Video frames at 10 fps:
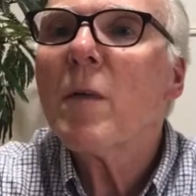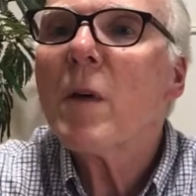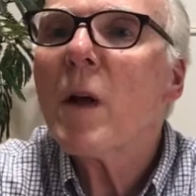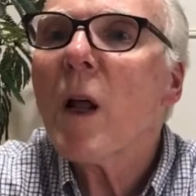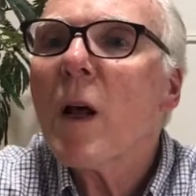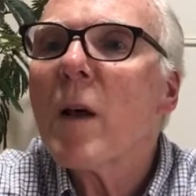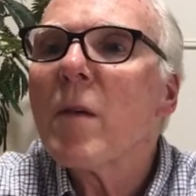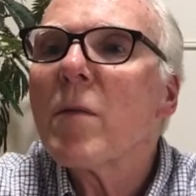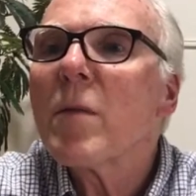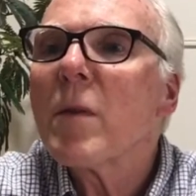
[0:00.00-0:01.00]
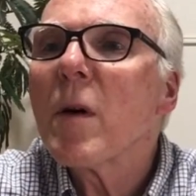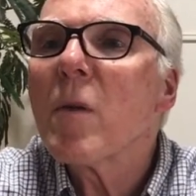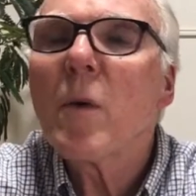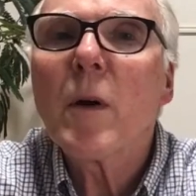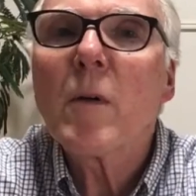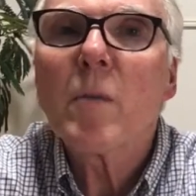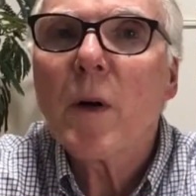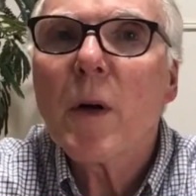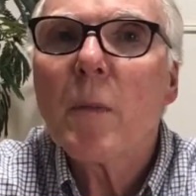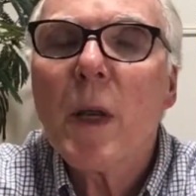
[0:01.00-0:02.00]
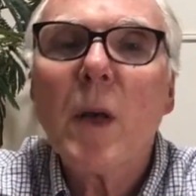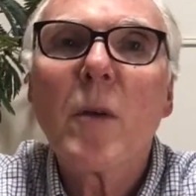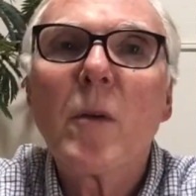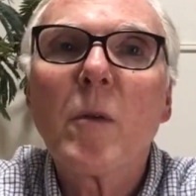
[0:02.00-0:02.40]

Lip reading: alive, where many other